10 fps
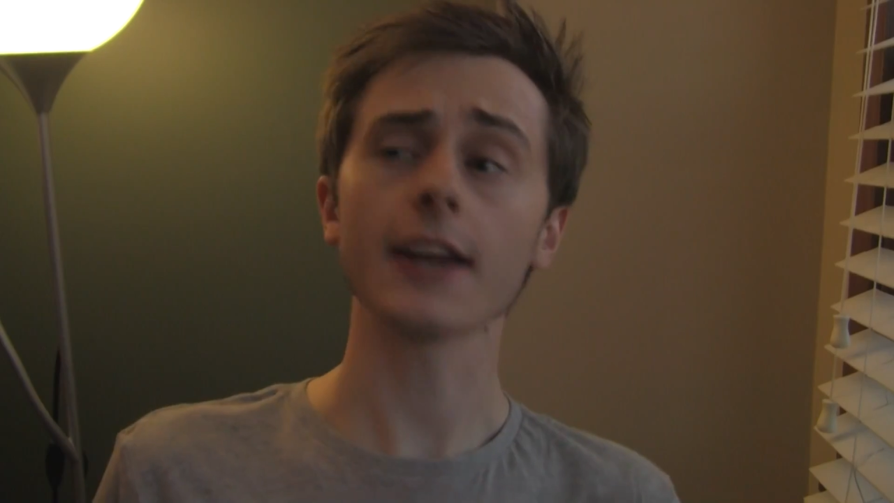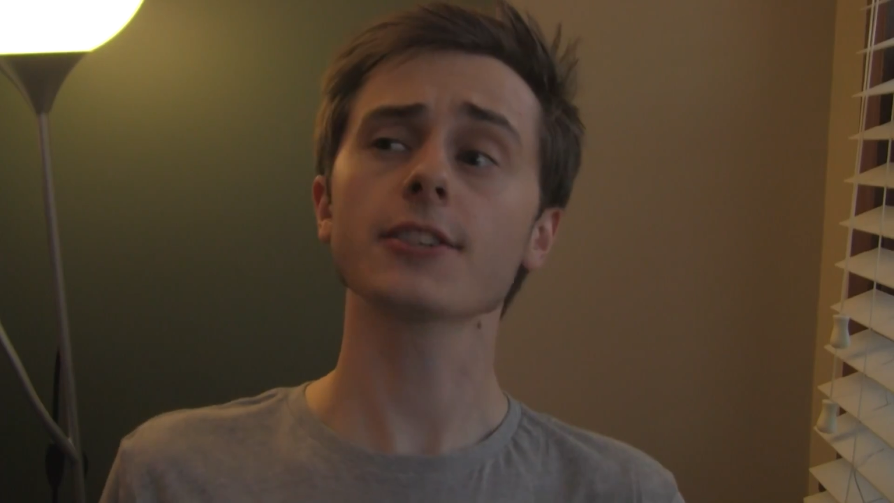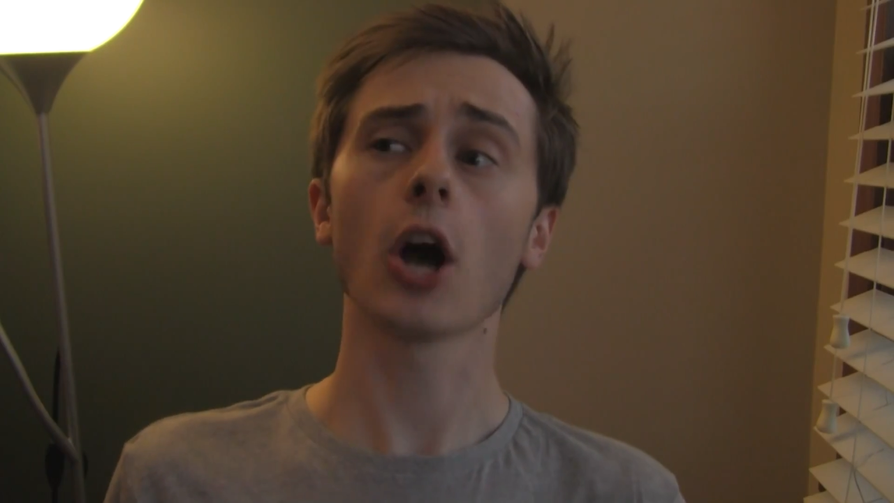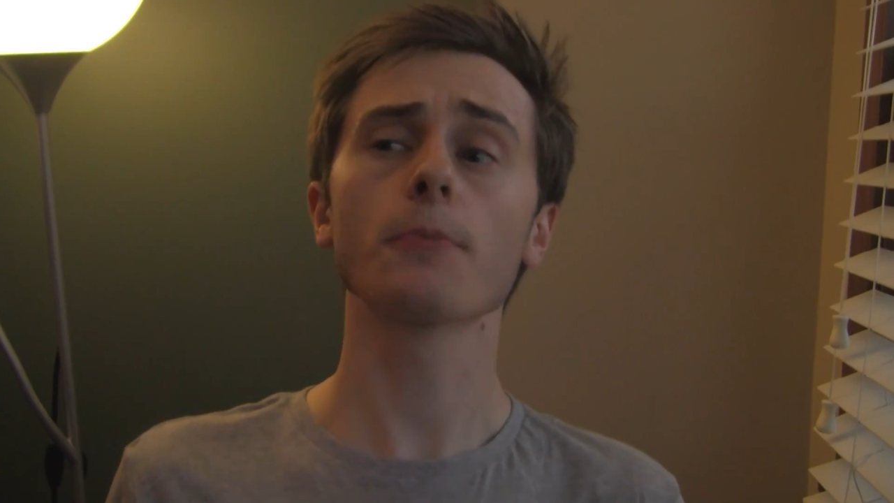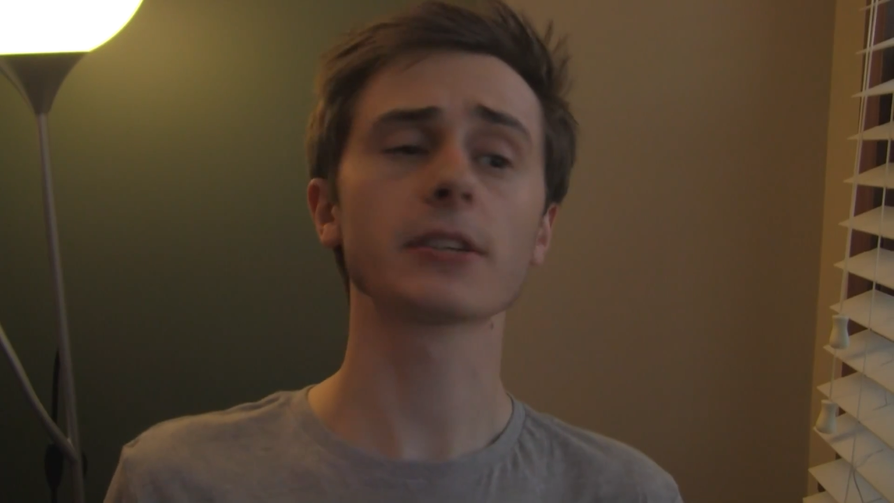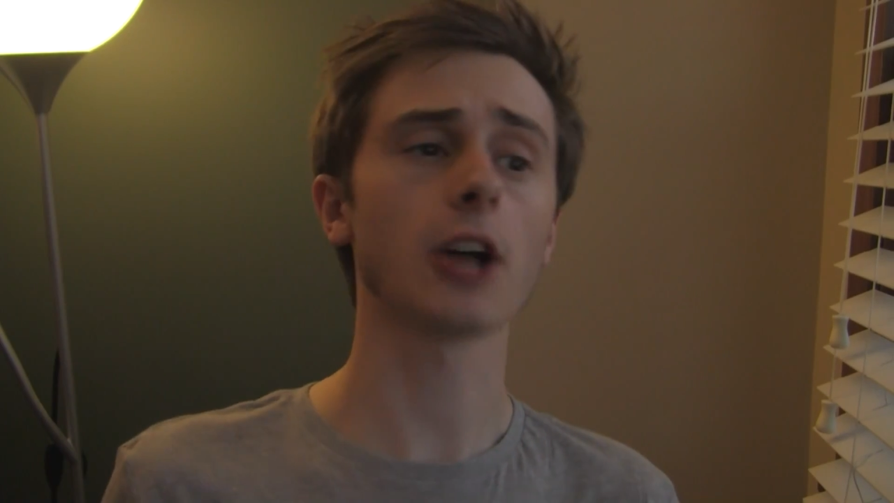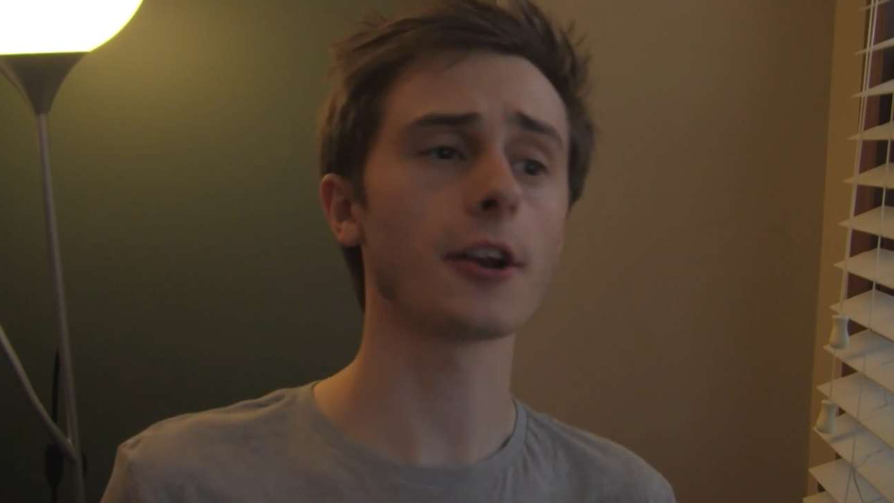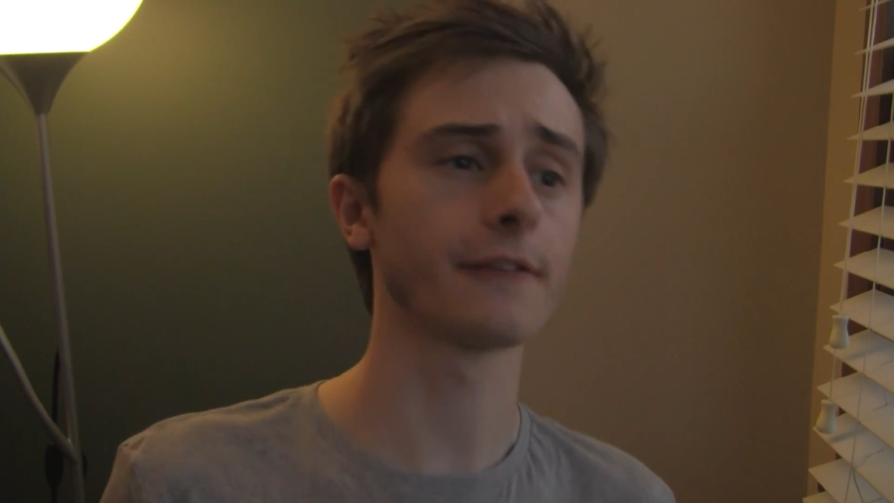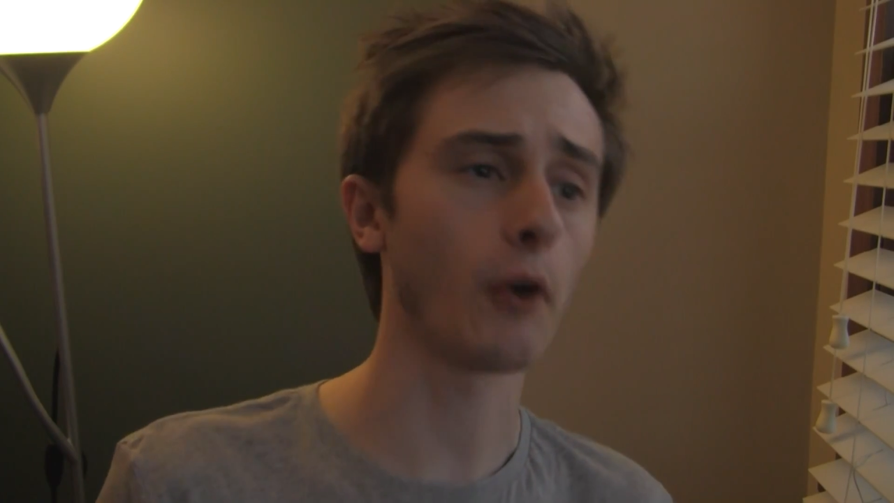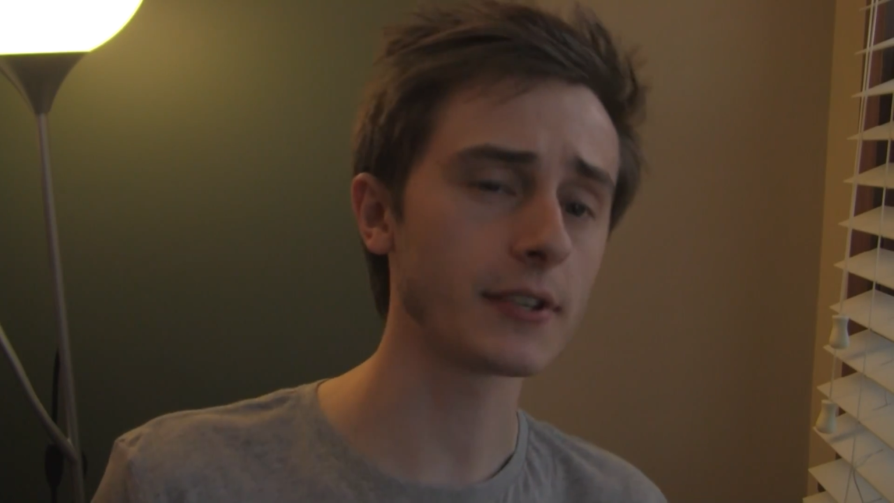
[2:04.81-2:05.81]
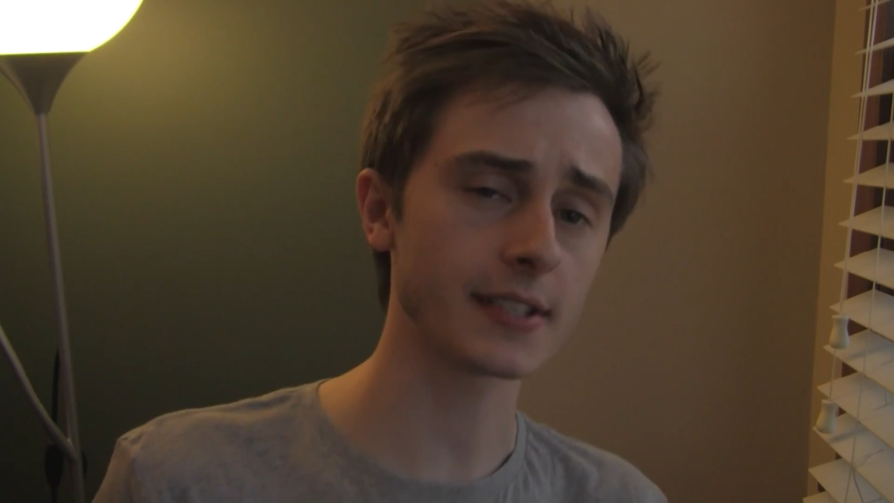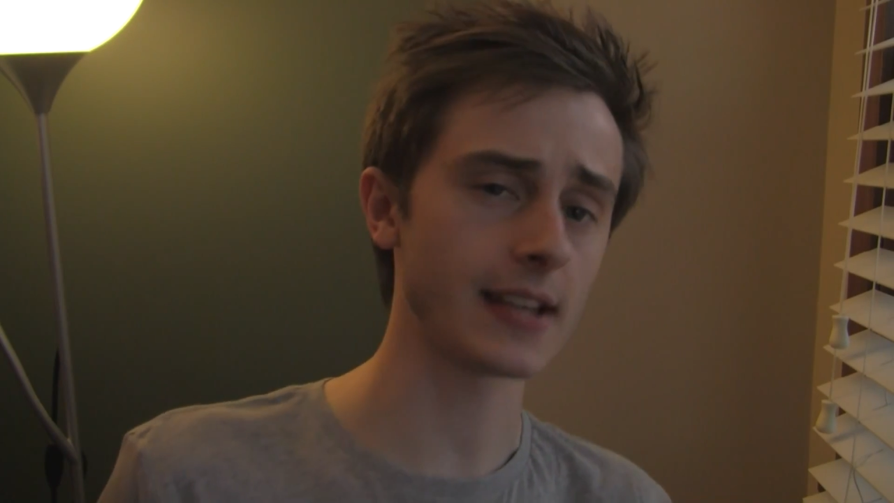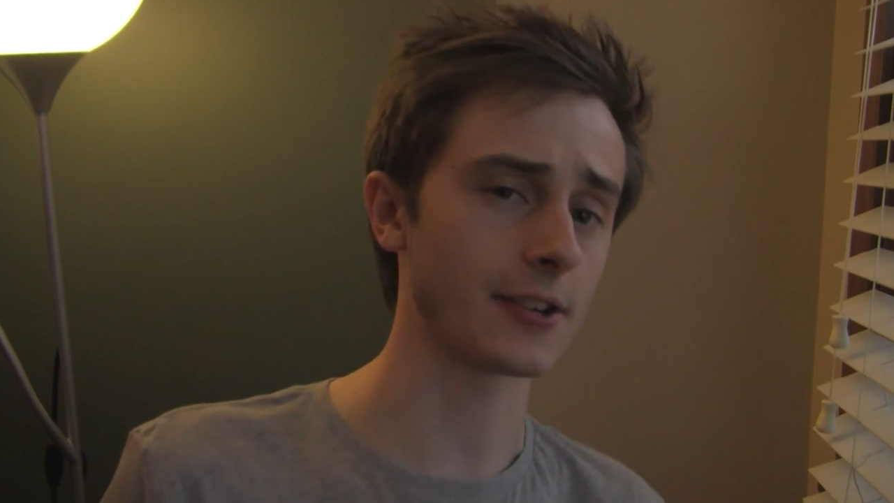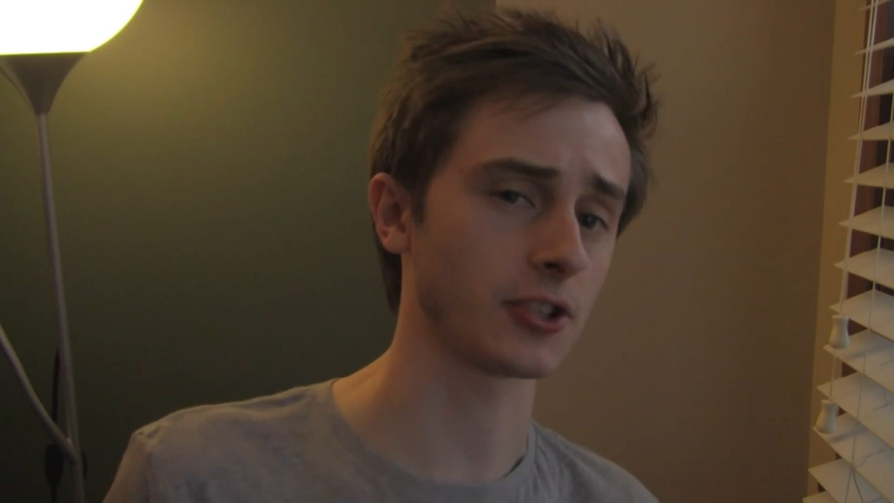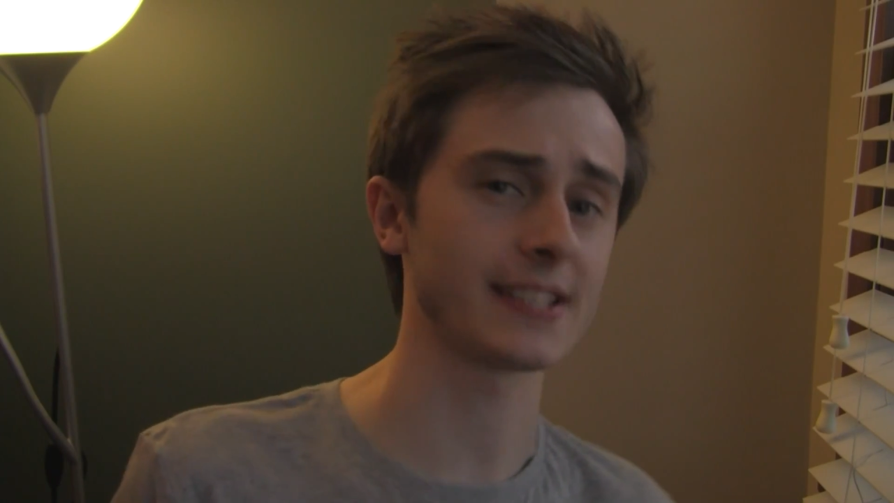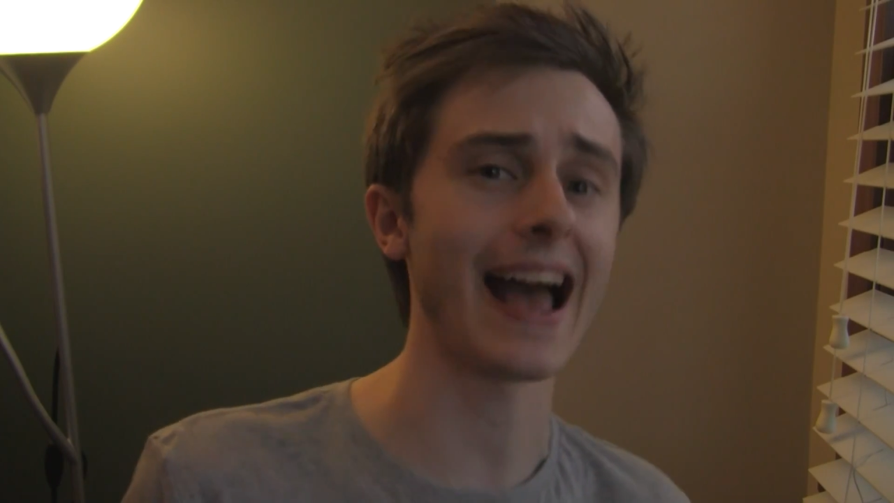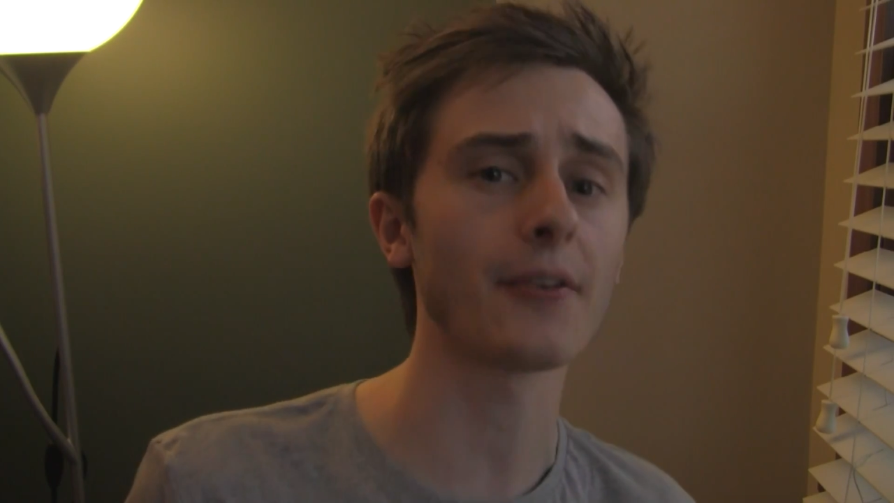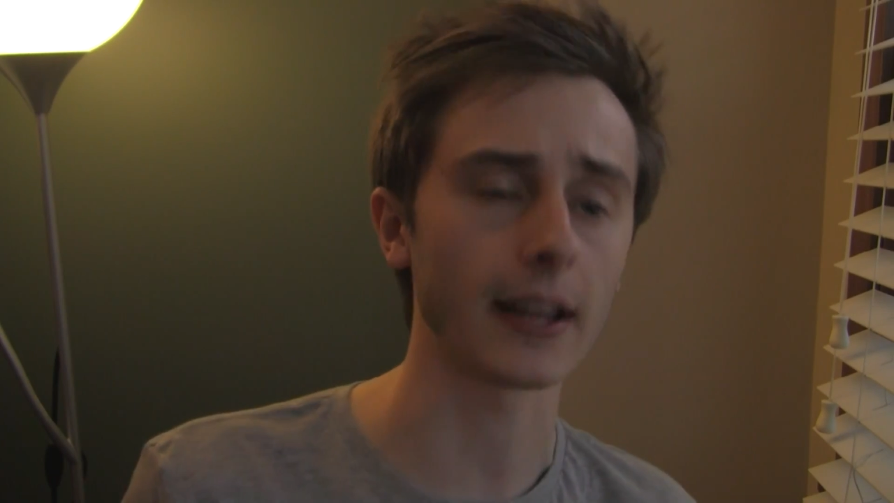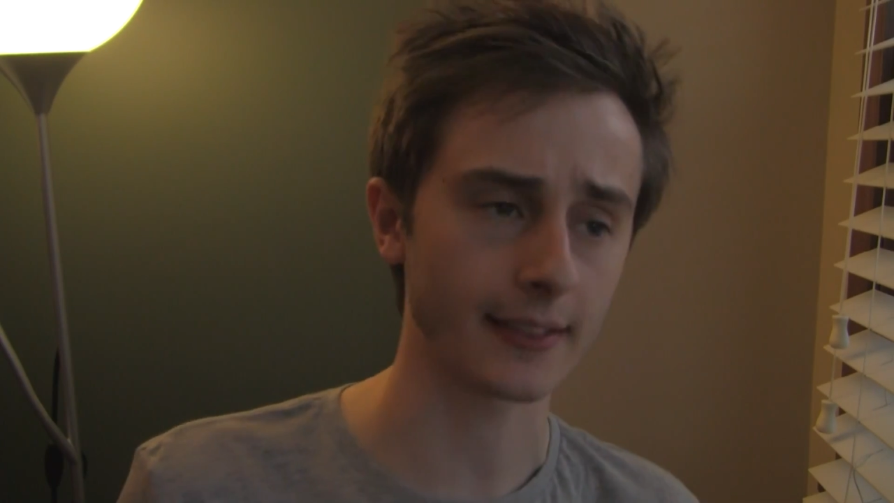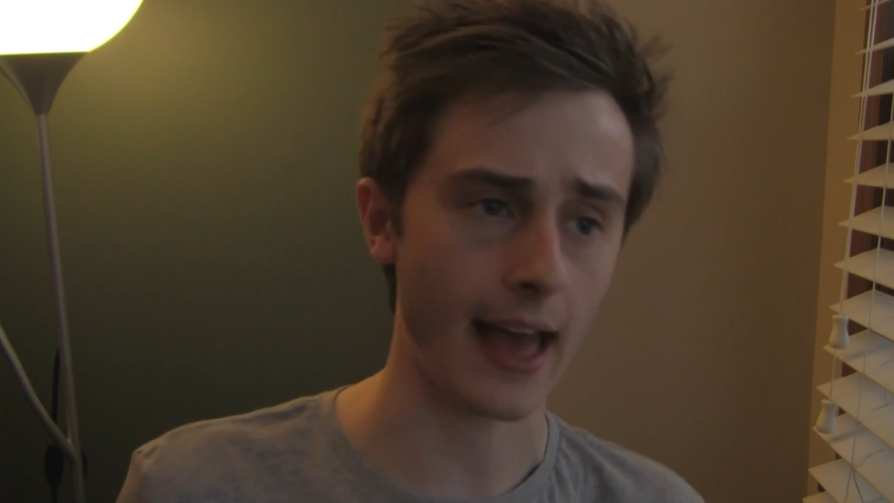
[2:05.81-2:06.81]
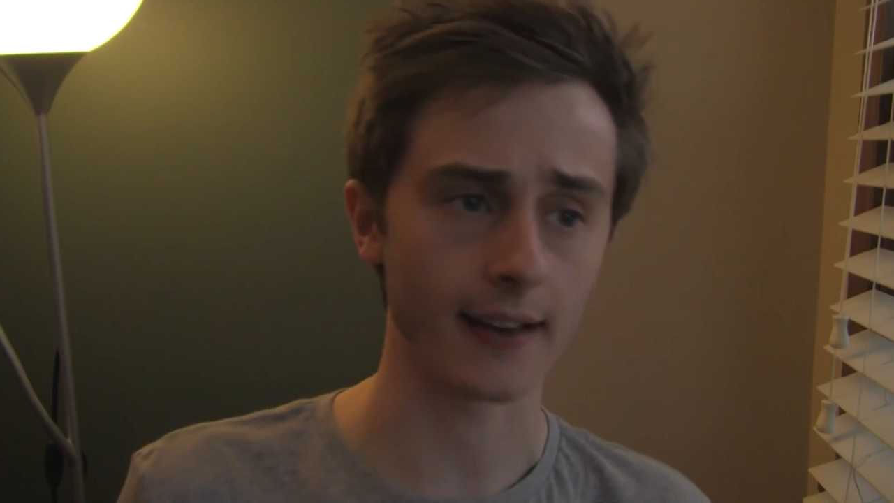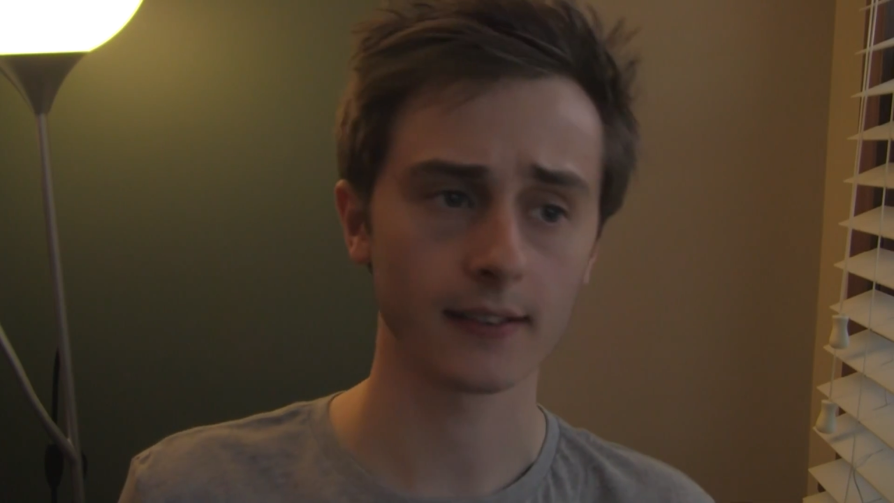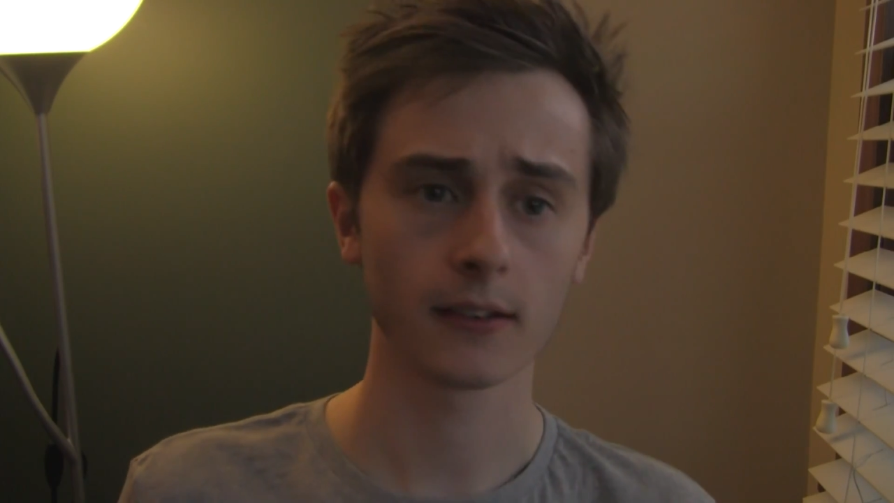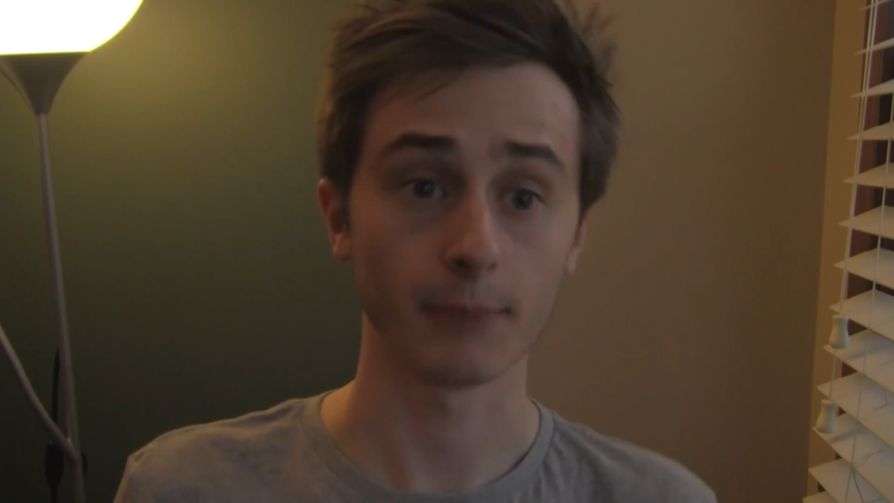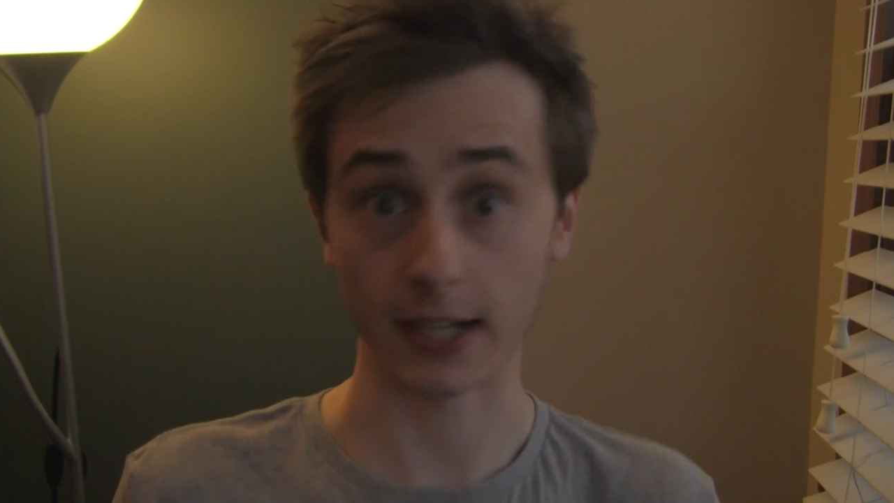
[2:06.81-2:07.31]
I just hope to God your voice doesn't actually sound like that.